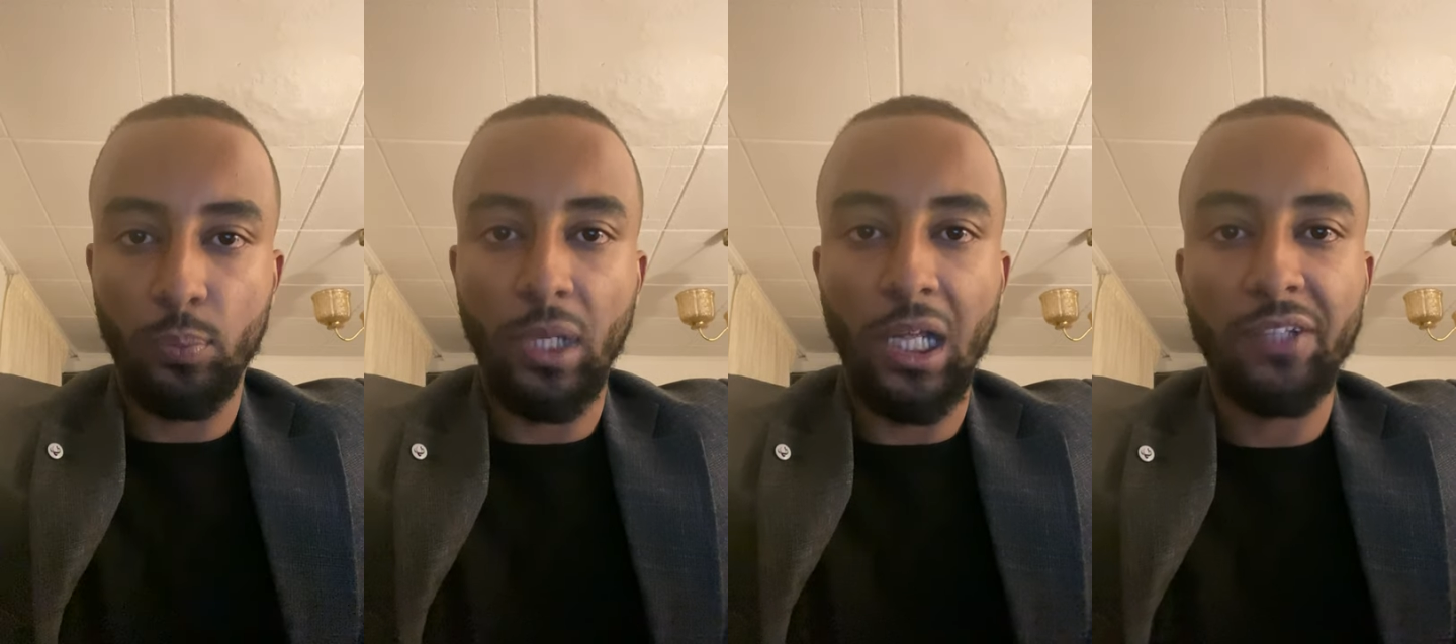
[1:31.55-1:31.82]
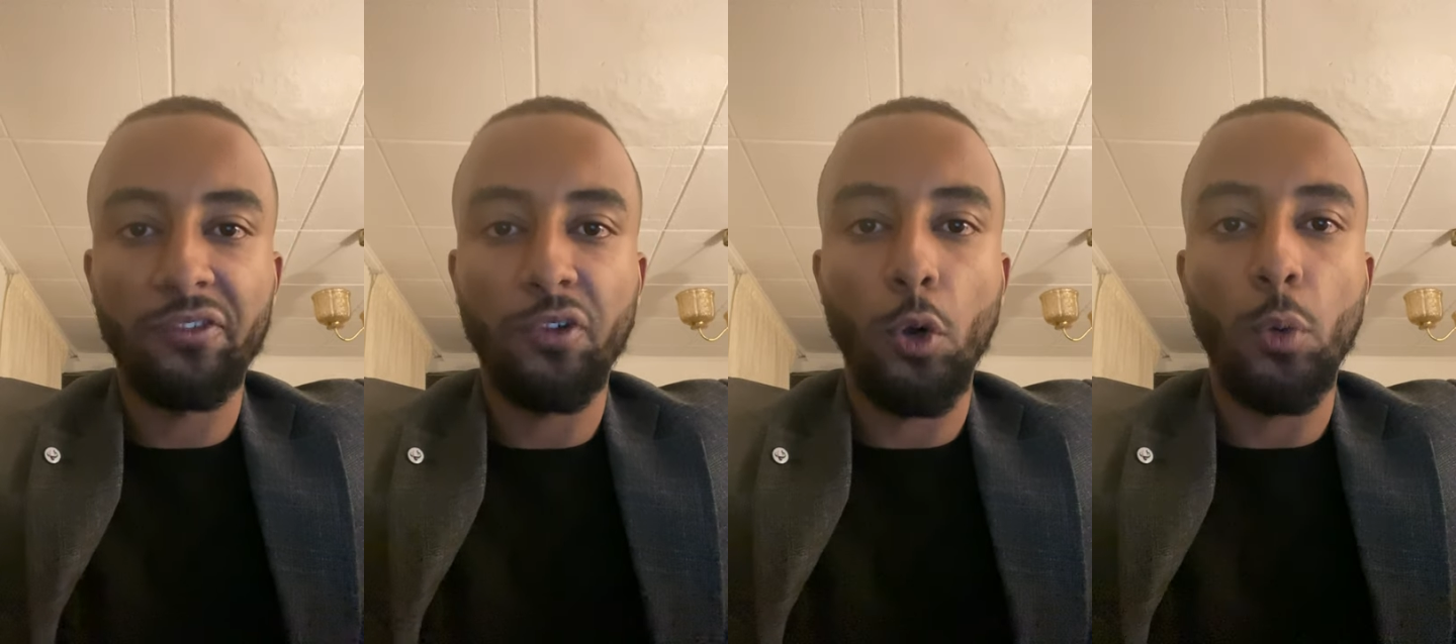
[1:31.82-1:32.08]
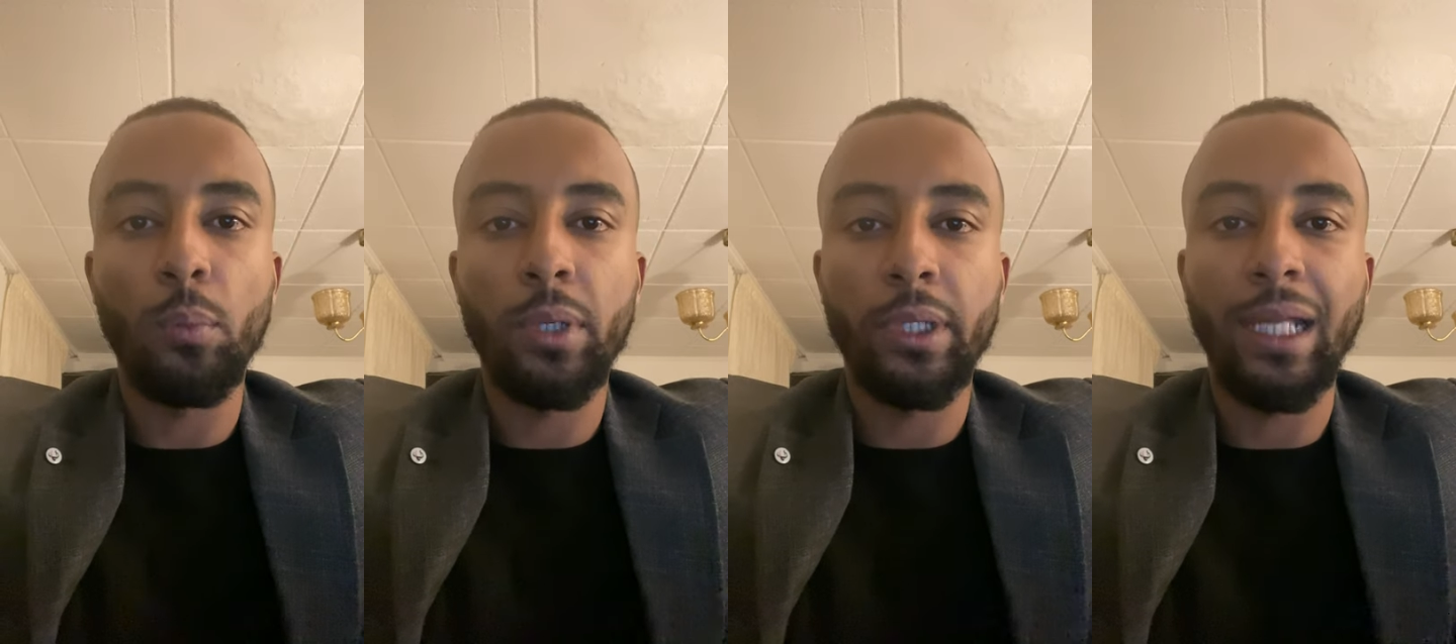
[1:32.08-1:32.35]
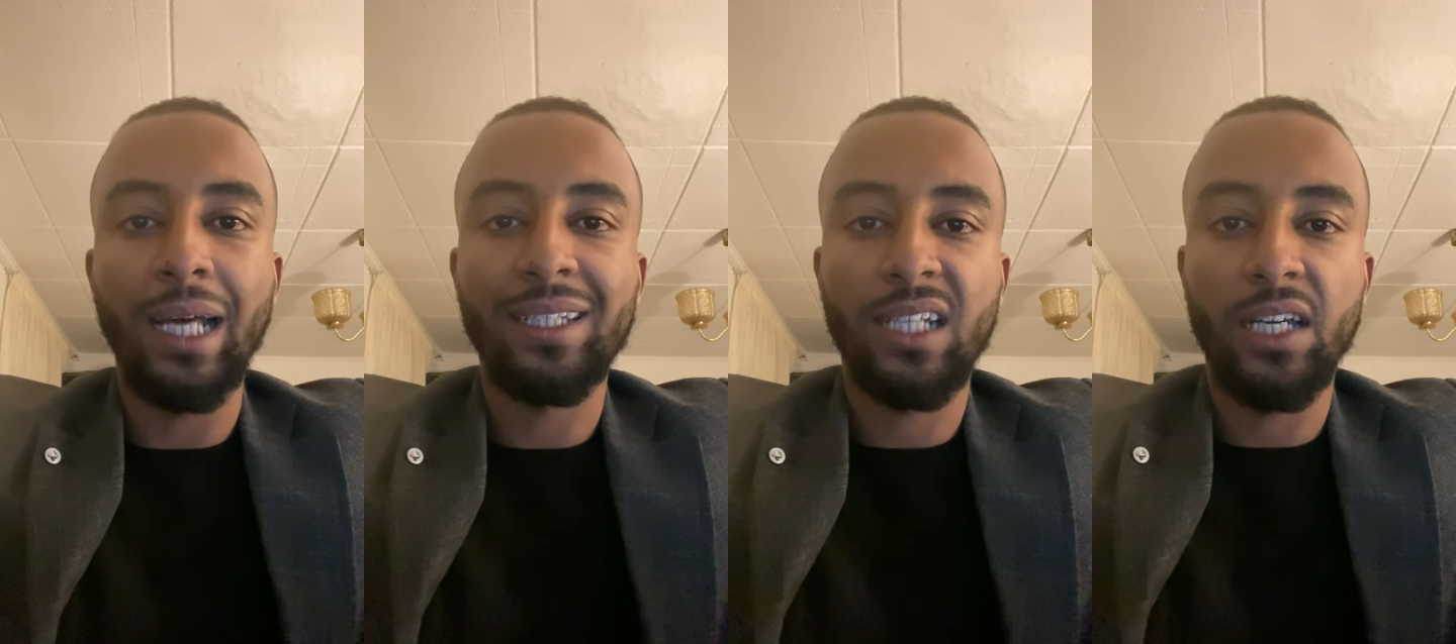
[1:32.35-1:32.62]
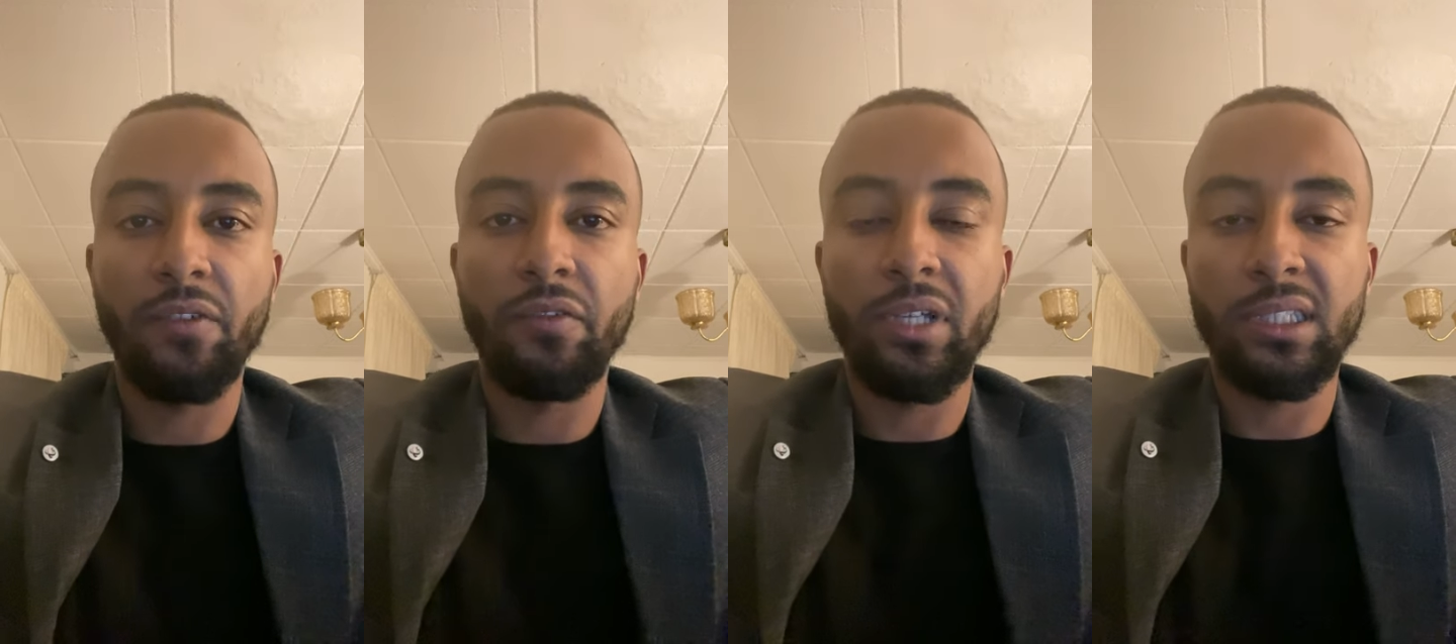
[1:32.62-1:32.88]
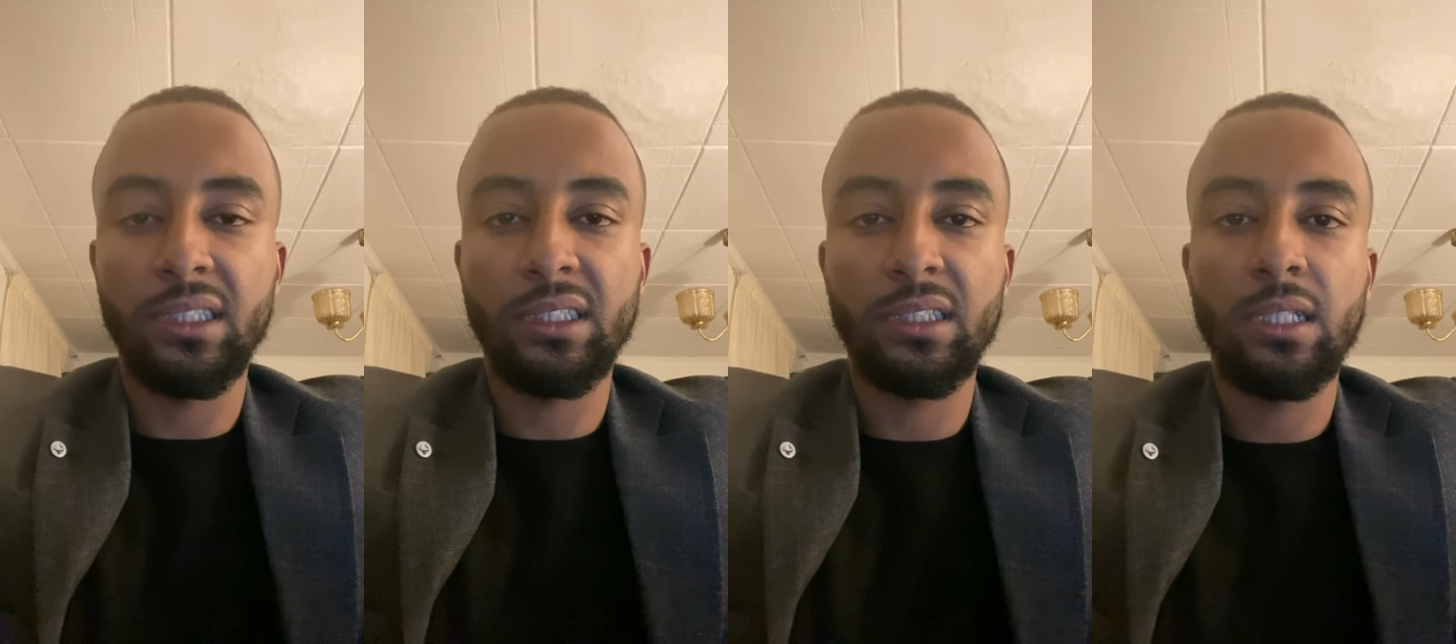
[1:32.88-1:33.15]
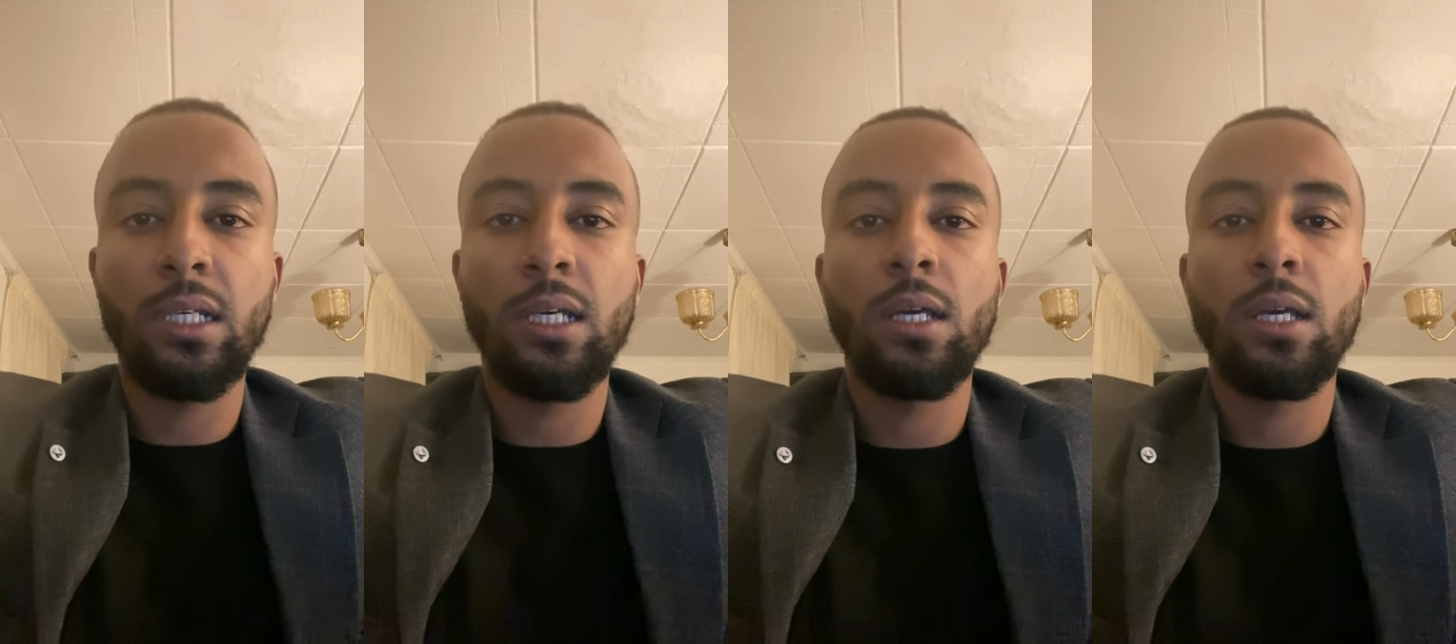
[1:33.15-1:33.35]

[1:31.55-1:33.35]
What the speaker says: platform that covers